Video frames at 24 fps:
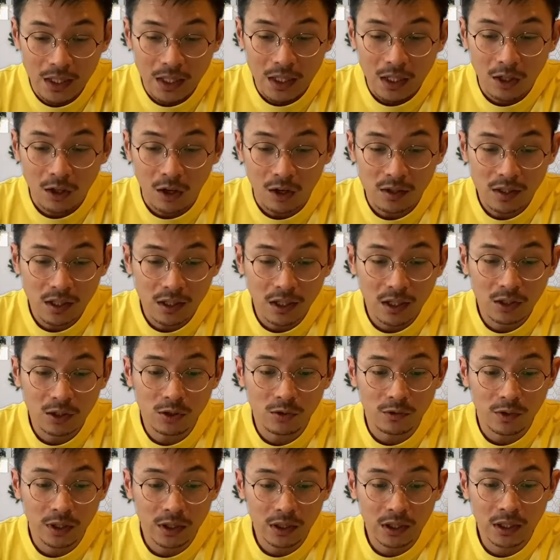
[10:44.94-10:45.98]
causing it
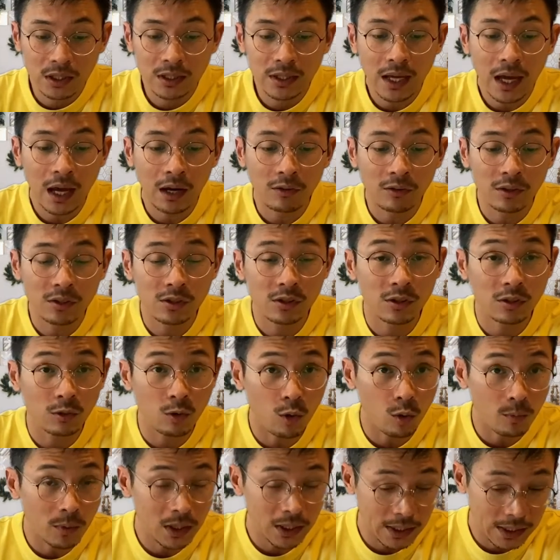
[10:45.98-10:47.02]
to return errors
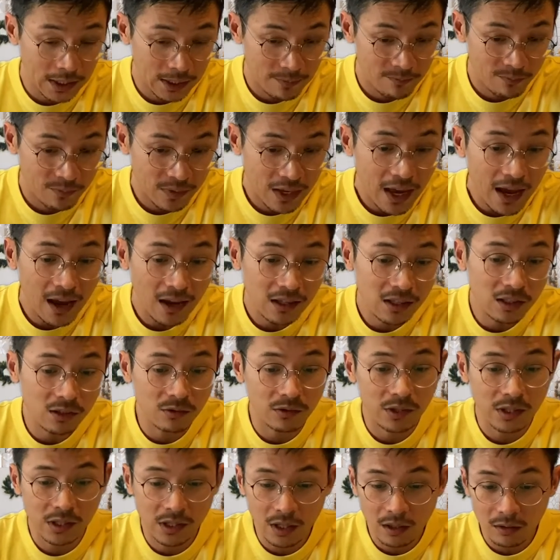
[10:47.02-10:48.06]
globally. As a
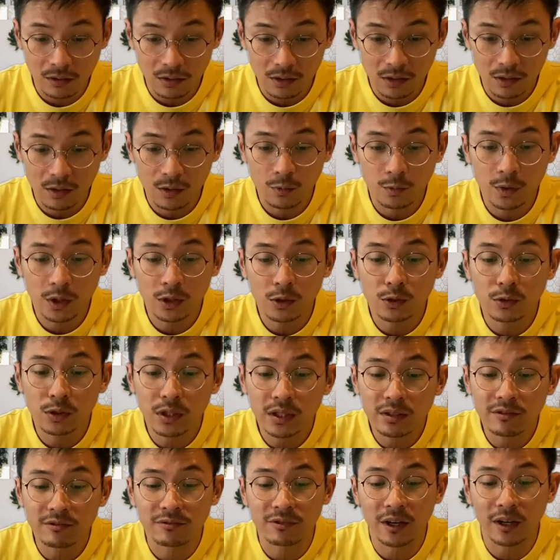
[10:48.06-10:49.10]
result, we
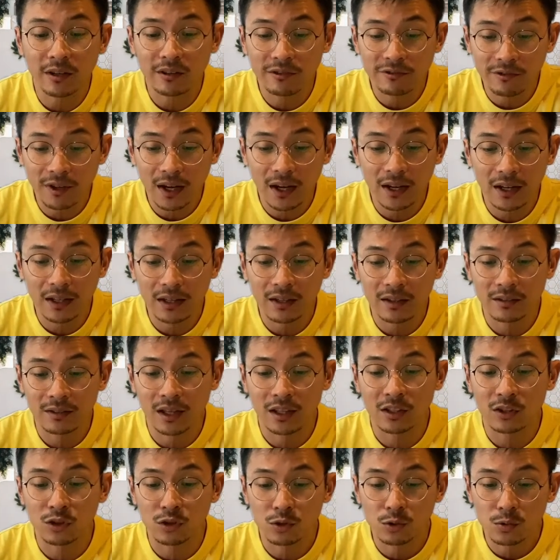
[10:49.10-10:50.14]
couldn't verify
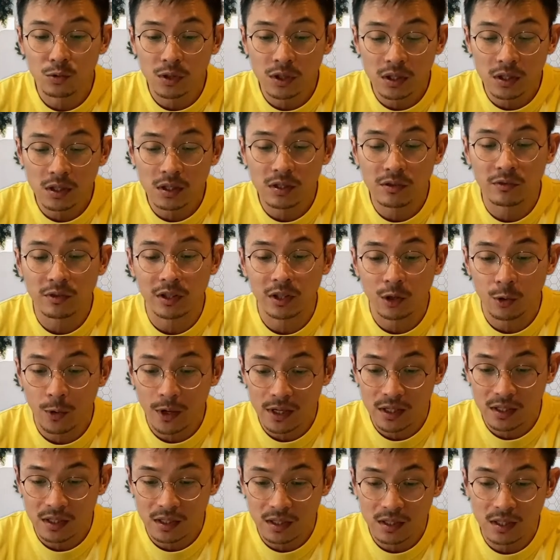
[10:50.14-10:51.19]
that user
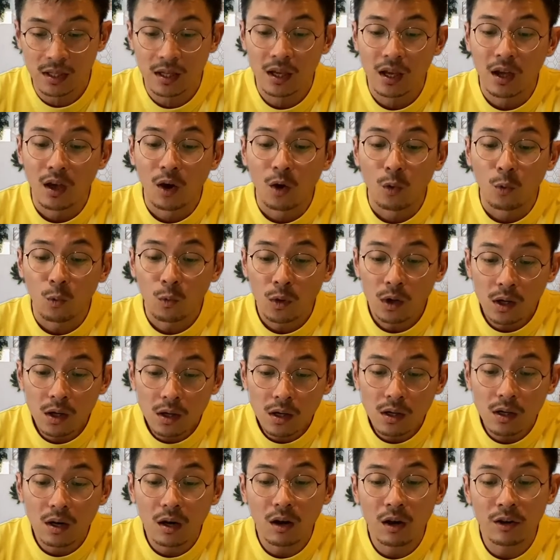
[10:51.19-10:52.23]
requests
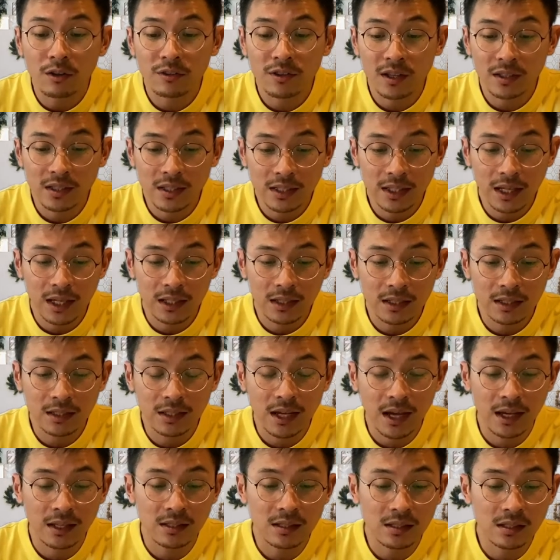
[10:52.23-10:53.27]
were
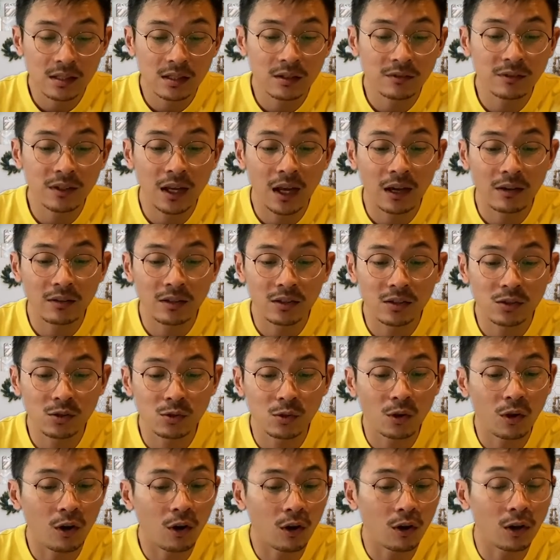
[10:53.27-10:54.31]
authenticated and served errors
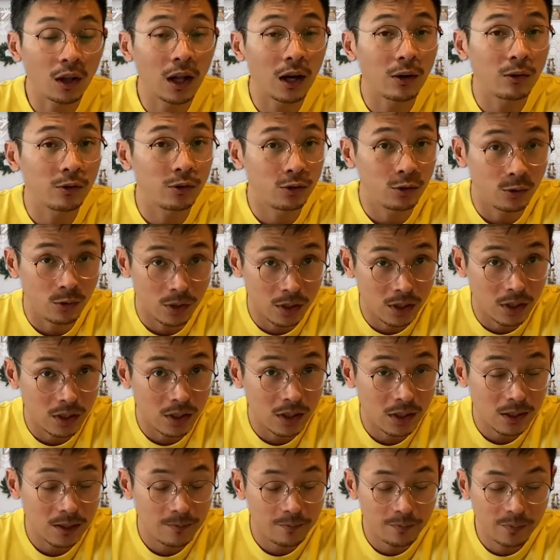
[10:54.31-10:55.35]
to all our
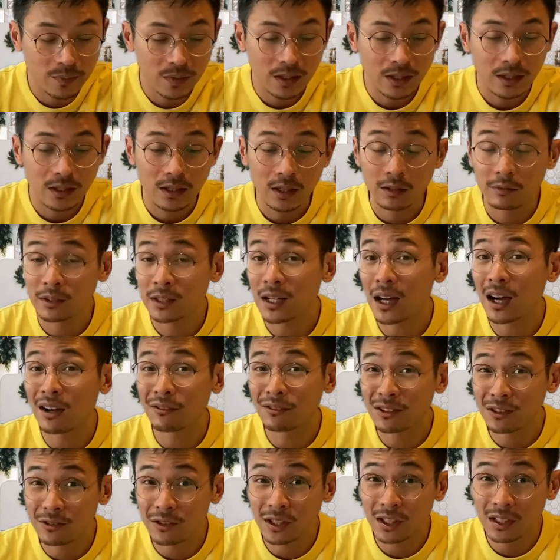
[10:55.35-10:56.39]
users. Even
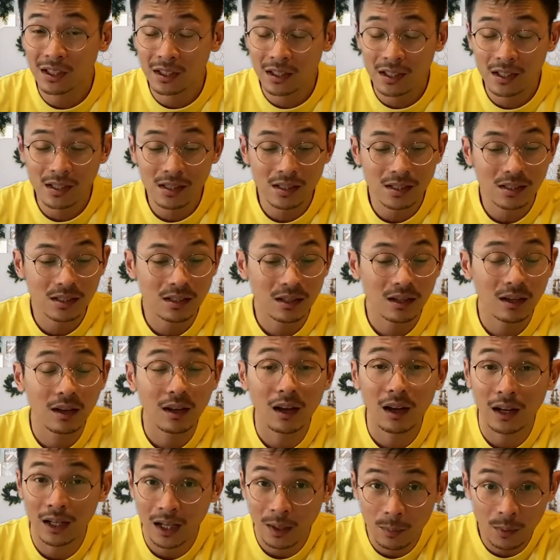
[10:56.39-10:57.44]
after reading this
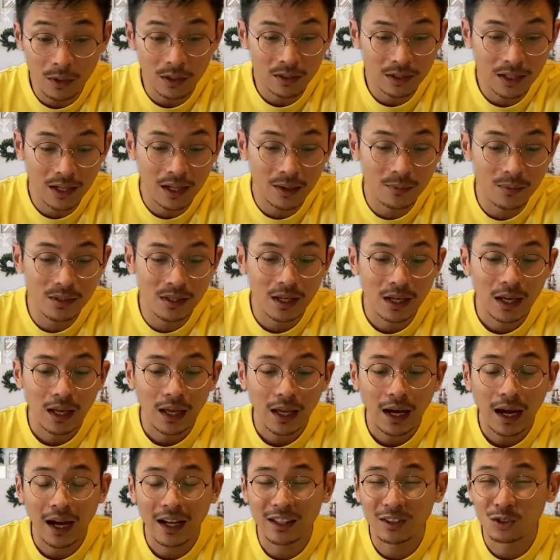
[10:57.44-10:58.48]
a couple of times,
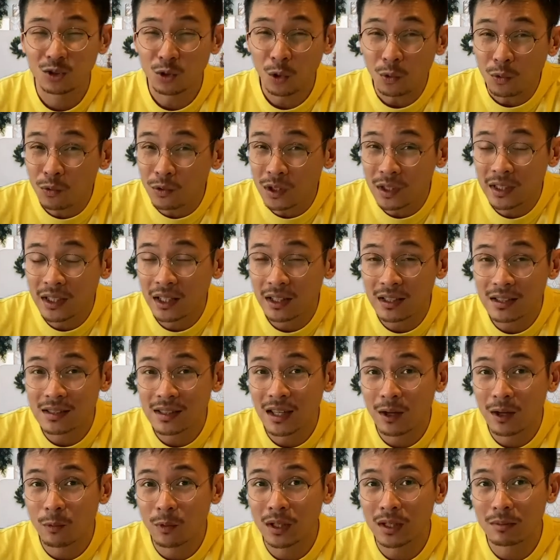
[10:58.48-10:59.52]
I don't really
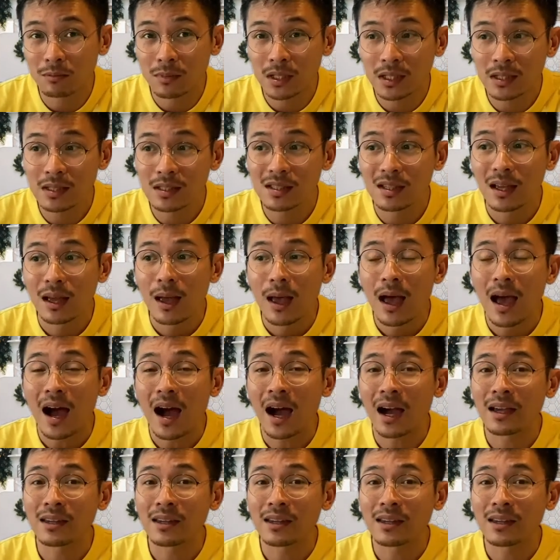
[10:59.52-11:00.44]
understand what it means. I